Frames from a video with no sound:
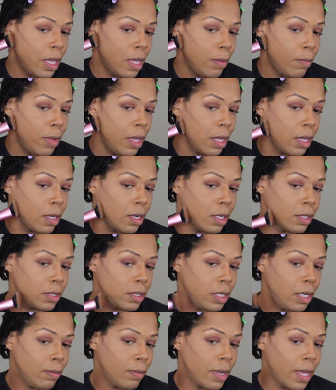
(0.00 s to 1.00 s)
and making it
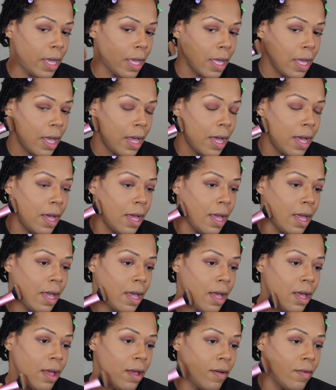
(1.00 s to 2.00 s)
seem like I
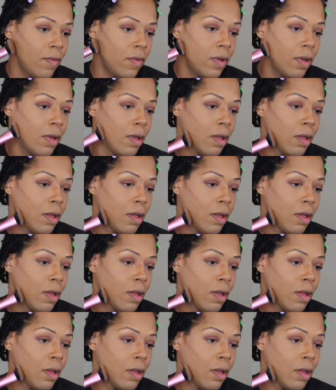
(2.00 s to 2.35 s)
have